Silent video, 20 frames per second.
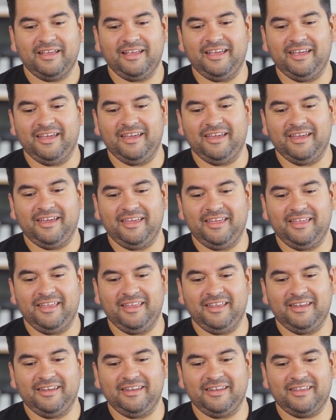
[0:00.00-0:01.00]

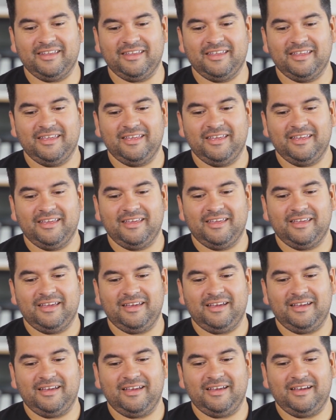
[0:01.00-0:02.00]
And
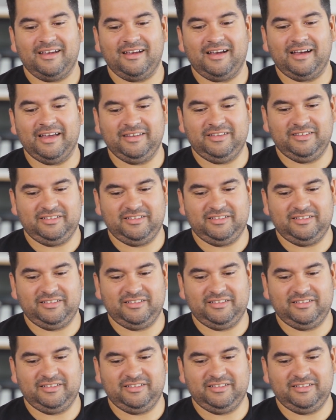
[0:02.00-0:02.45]
I